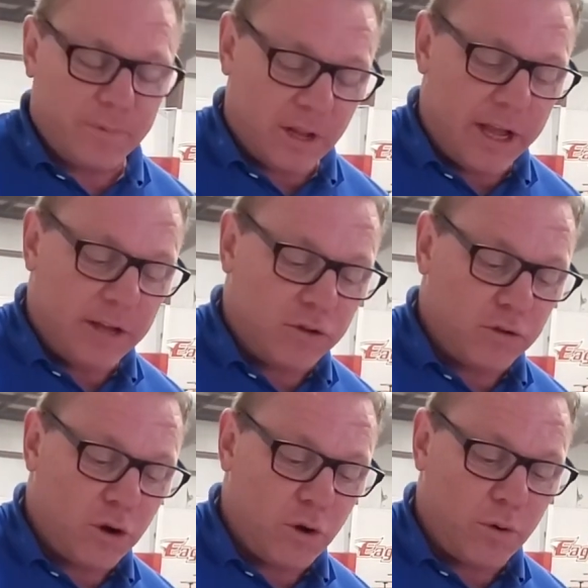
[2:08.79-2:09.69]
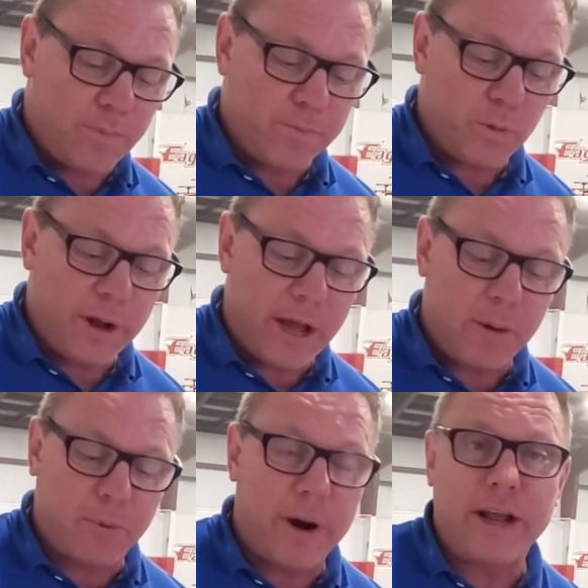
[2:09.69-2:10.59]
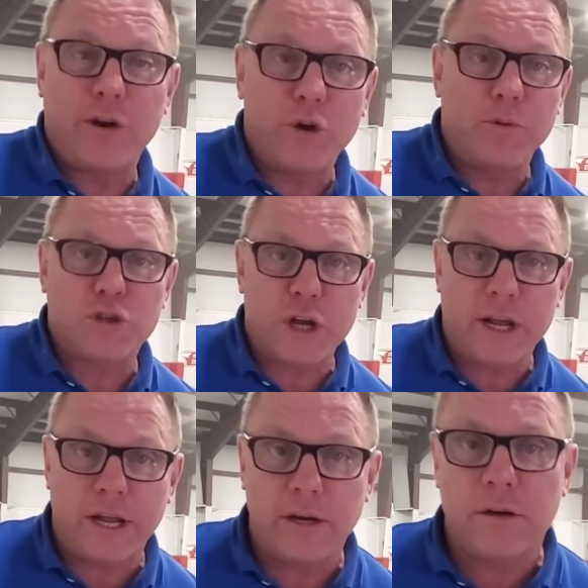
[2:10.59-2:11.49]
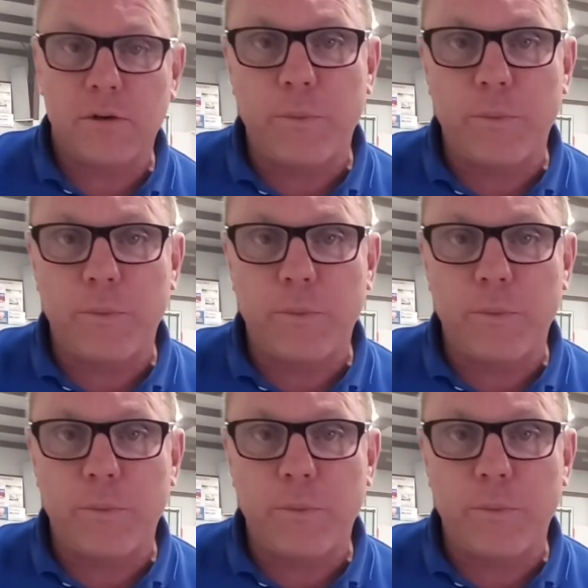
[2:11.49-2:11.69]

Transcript: And so we got a brand new machine.